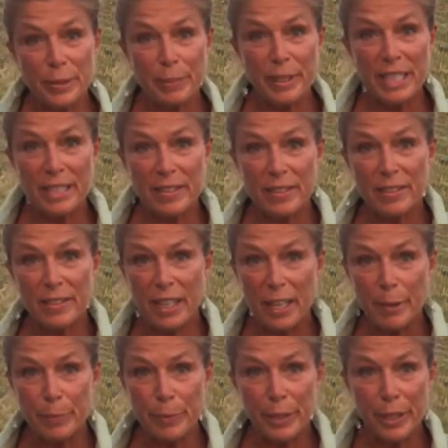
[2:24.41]
minutes is
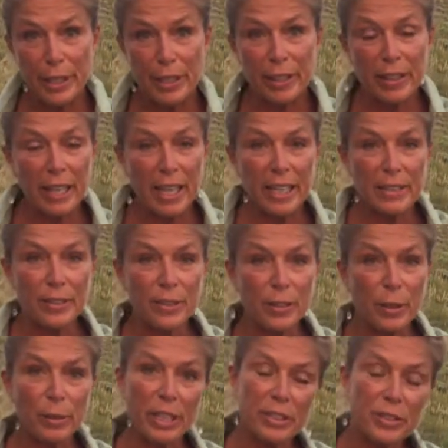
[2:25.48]
up here, and
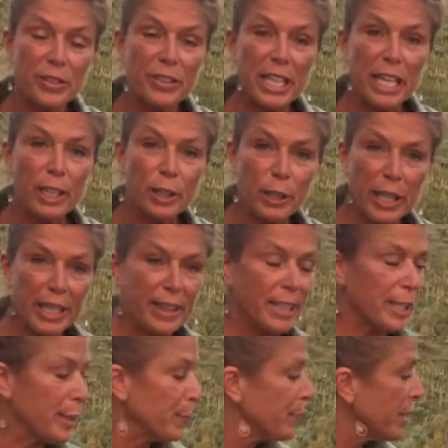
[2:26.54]
so let's just take a look at
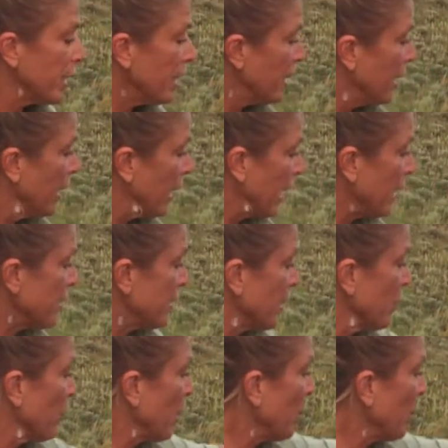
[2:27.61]
them and see where